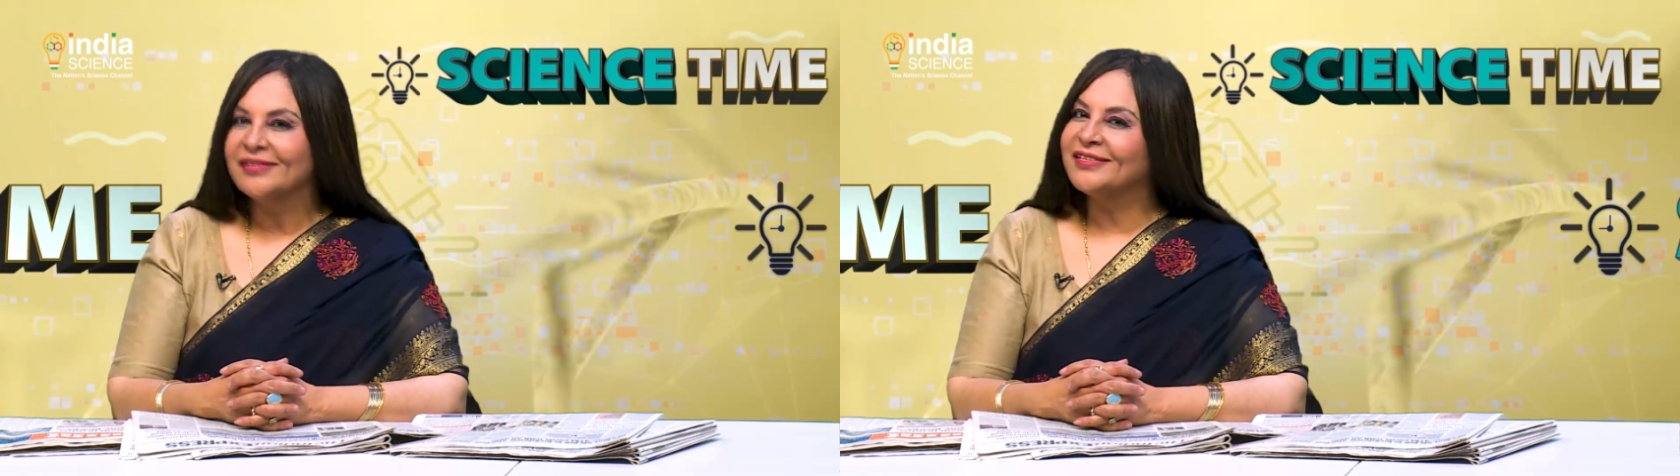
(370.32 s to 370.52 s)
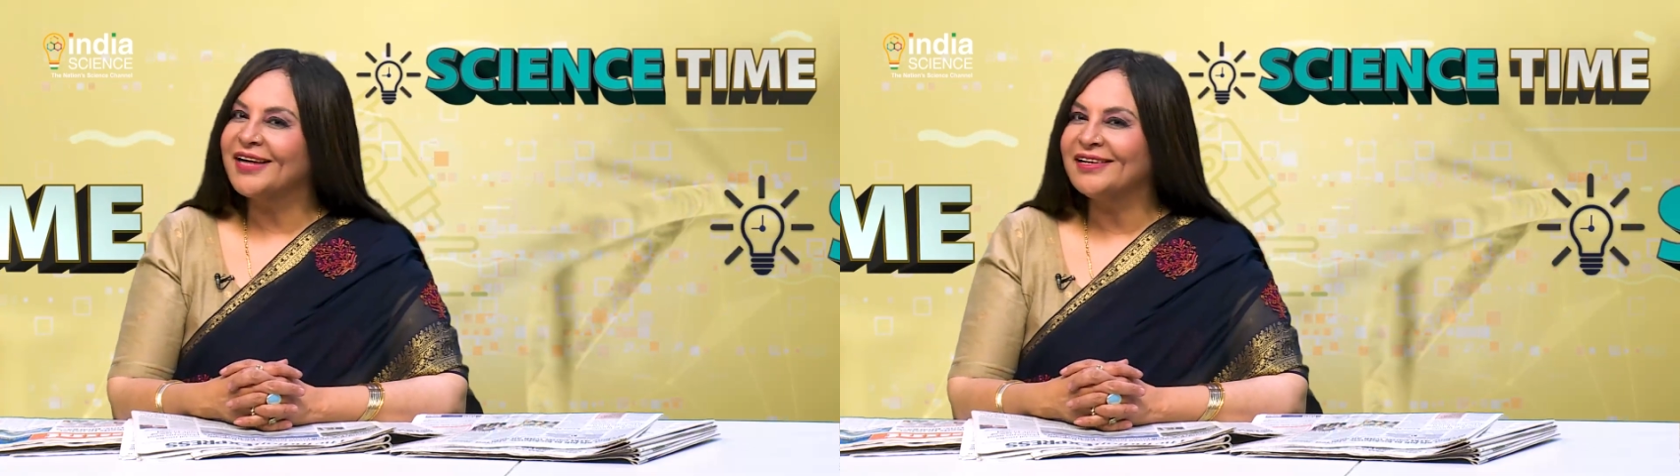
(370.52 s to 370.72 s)

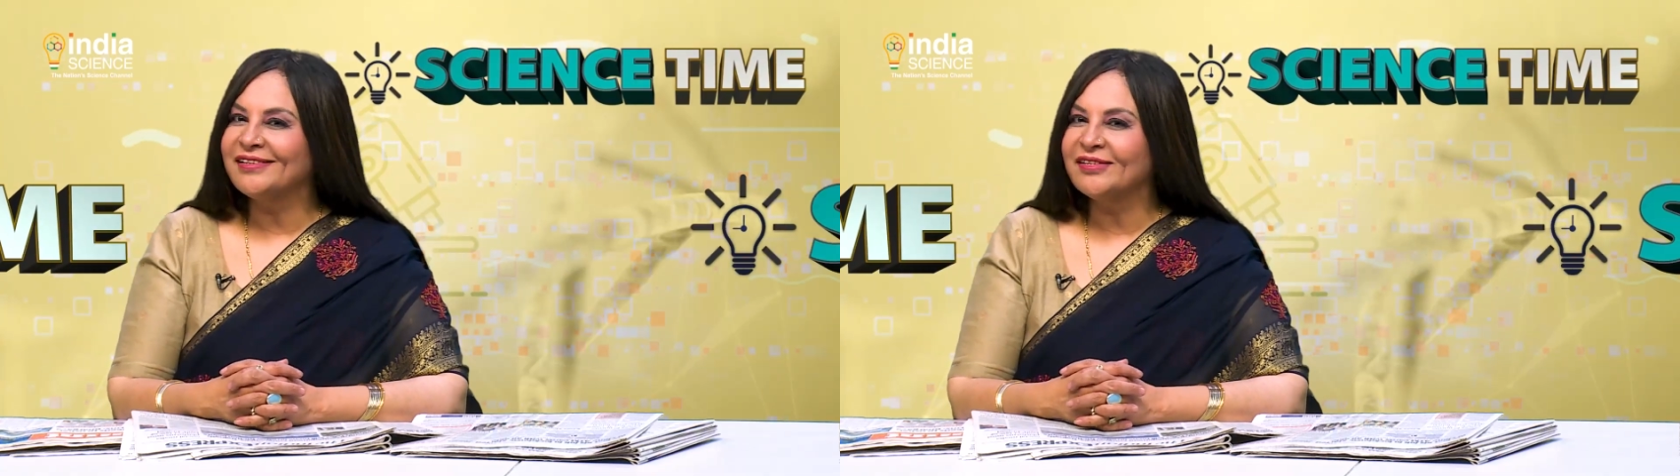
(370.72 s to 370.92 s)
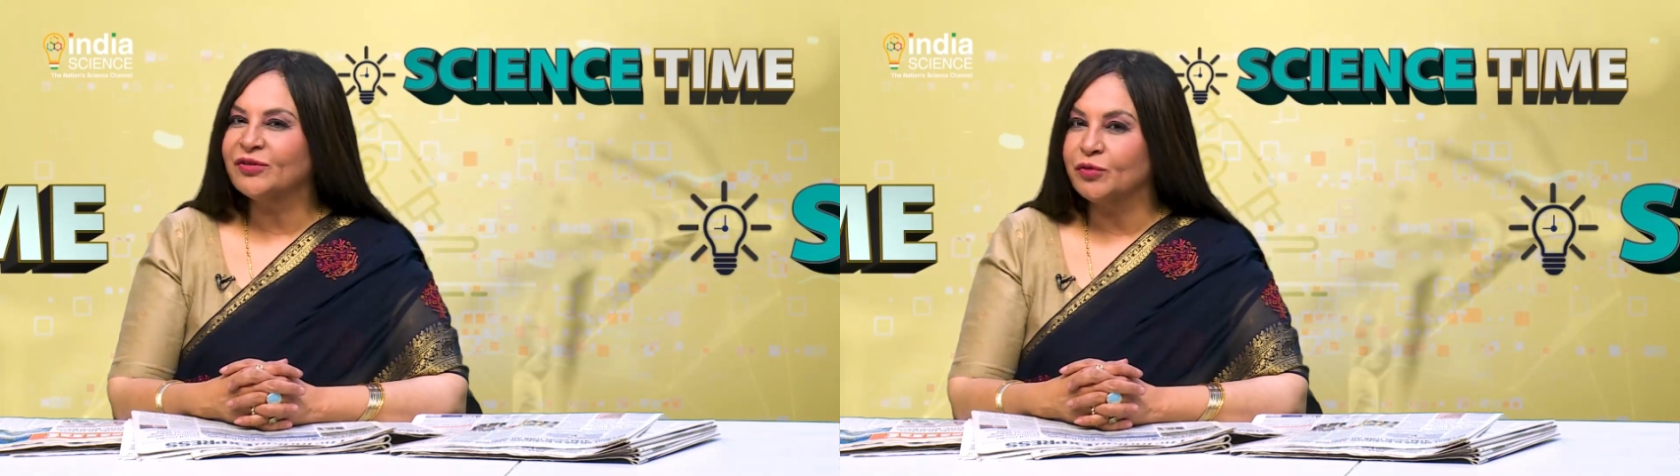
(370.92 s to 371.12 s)

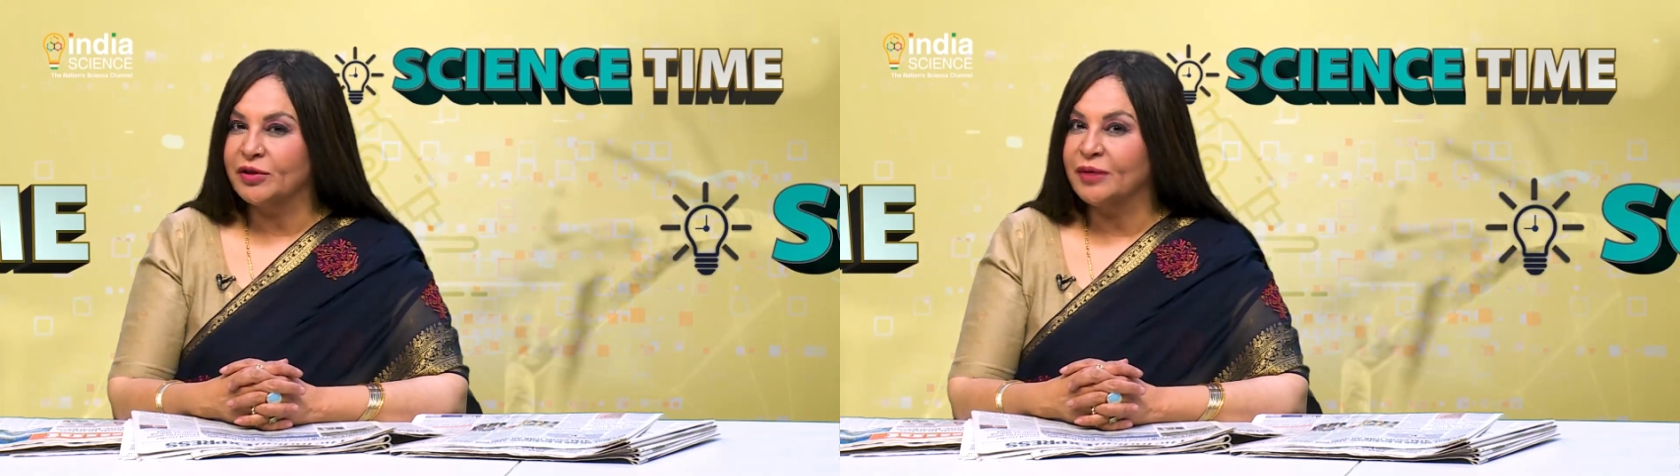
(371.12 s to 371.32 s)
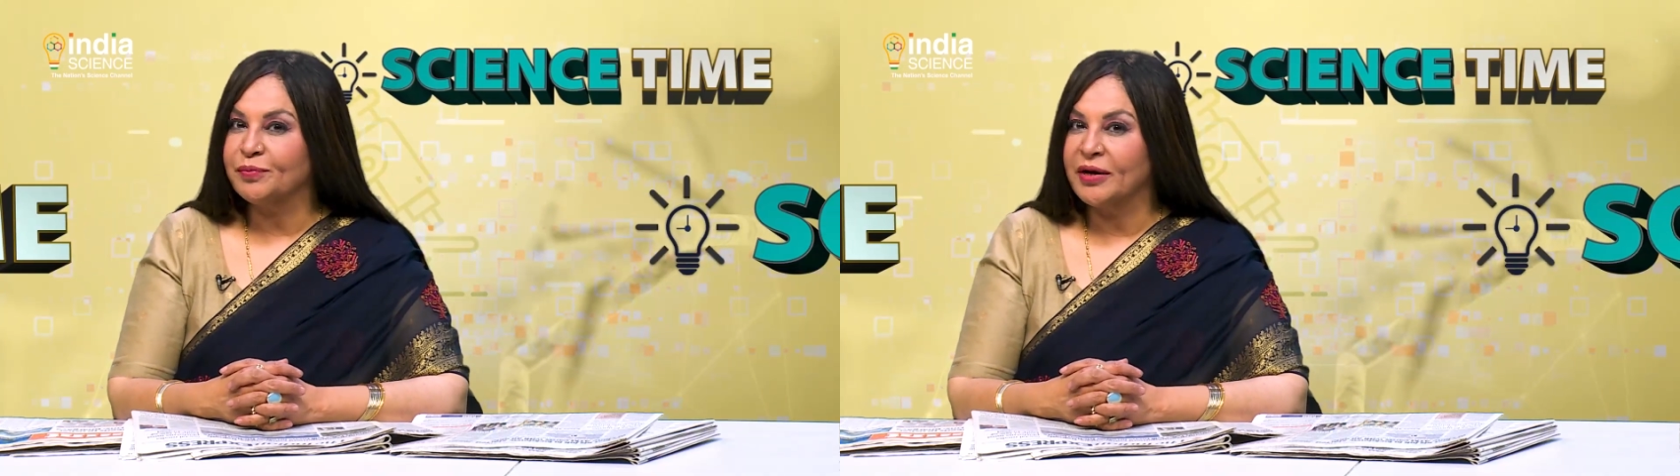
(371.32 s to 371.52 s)
Scientists could
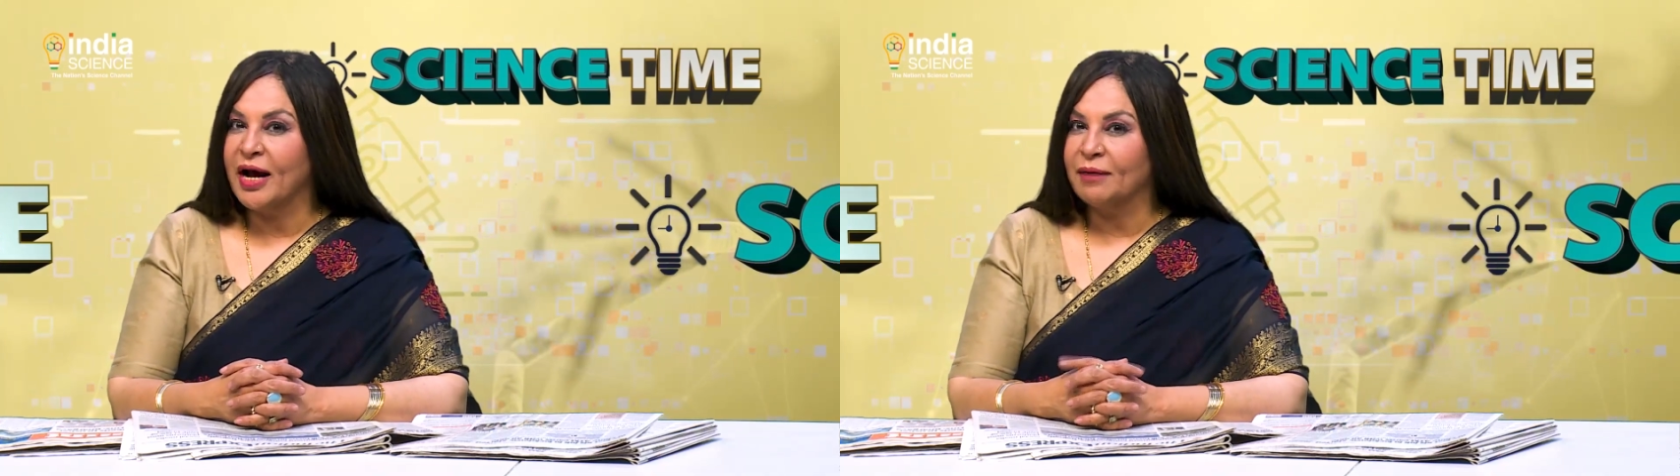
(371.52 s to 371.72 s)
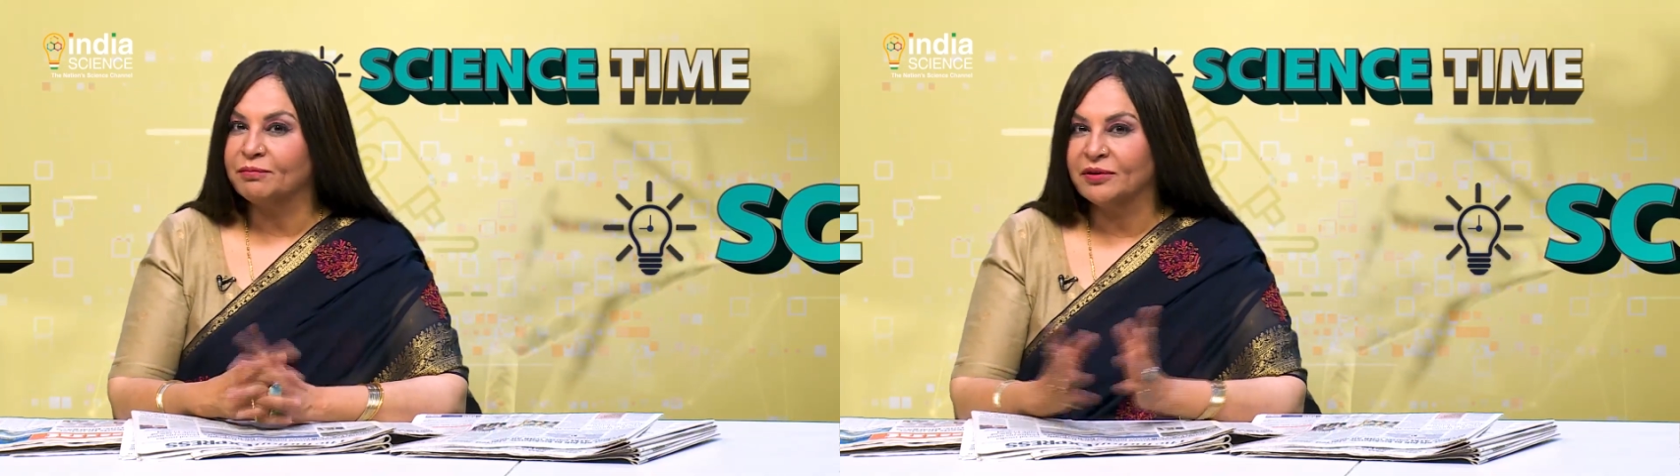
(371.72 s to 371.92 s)
then
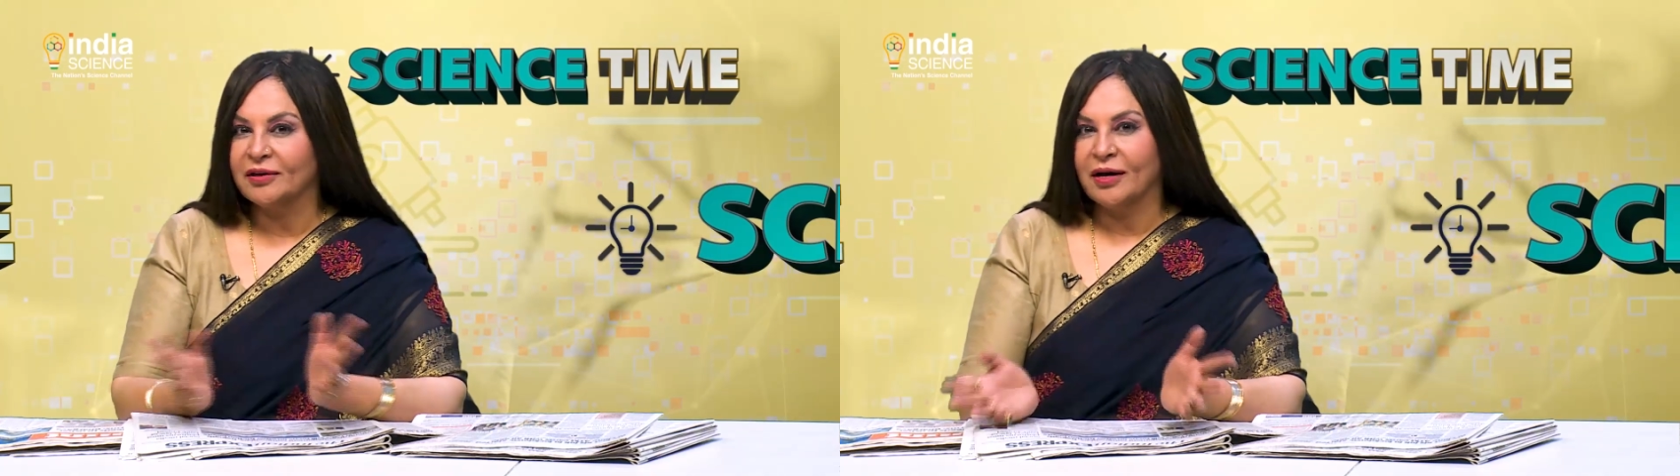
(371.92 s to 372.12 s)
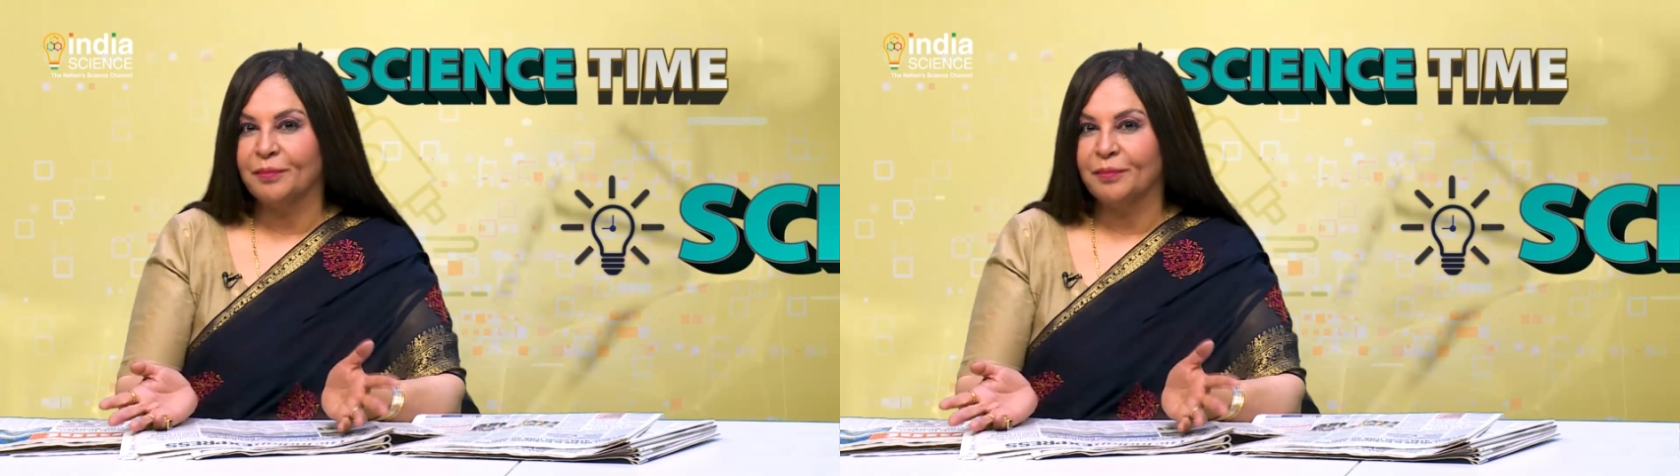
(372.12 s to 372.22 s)
perhaps